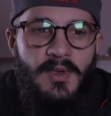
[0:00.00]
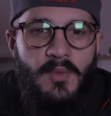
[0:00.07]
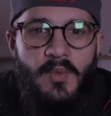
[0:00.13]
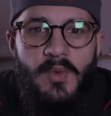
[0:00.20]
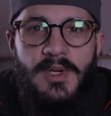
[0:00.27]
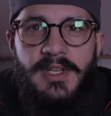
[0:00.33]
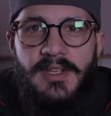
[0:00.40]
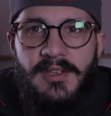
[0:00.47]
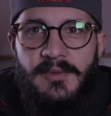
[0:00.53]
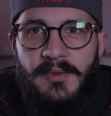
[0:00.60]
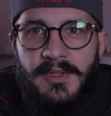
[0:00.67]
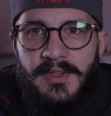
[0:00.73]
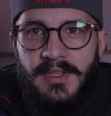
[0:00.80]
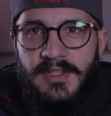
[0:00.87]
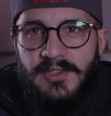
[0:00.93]
we're dealing
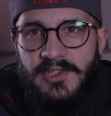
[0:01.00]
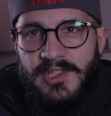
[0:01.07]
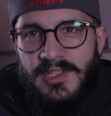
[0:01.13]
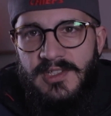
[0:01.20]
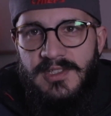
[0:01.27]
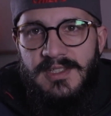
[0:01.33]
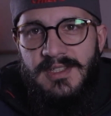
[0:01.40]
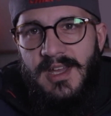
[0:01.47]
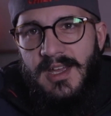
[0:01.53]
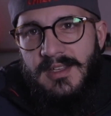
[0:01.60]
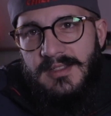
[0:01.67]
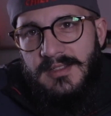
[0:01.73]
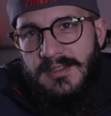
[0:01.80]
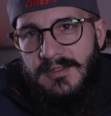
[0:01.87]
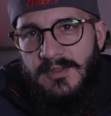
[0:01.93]
with it. She thinks it's hot,
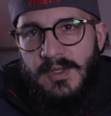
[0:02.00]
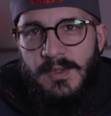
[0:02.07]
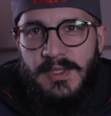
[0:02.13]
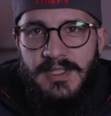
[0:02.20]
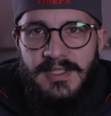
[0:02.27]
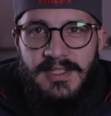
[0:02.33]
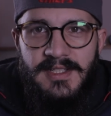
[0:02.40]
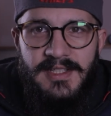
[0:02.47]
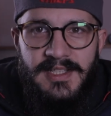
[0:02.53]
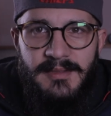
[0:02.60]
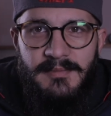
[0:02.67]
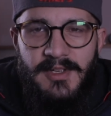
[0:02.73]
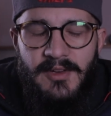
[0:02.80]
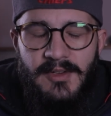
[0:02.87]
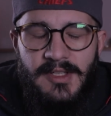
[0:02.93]
so we're just gonna
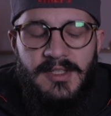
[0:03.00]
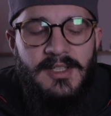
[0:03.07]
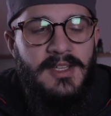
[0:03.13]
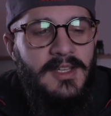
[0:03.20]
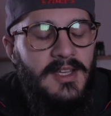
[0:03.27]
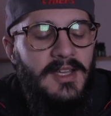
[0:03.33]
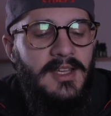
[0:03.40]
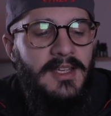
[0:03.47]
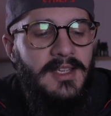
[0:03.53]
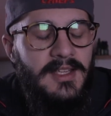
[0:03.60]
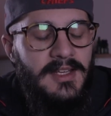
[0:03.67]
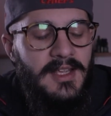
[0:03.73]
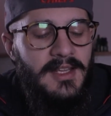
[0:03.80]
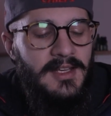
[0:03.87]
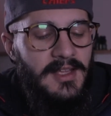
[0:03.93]
keep going,
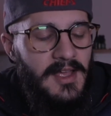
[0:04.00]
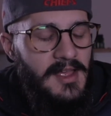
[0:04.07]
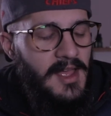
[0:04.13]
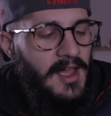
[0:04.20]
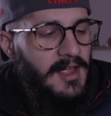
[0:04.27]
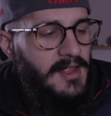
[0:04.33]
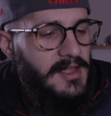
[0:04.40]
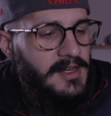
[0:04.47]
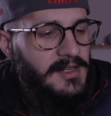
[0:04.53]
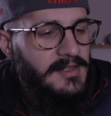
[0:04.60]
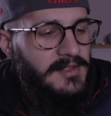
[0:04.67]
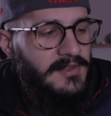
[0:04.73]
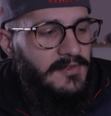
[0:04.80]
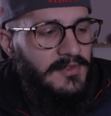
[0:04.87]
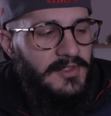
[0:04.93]
and and I, I like it too.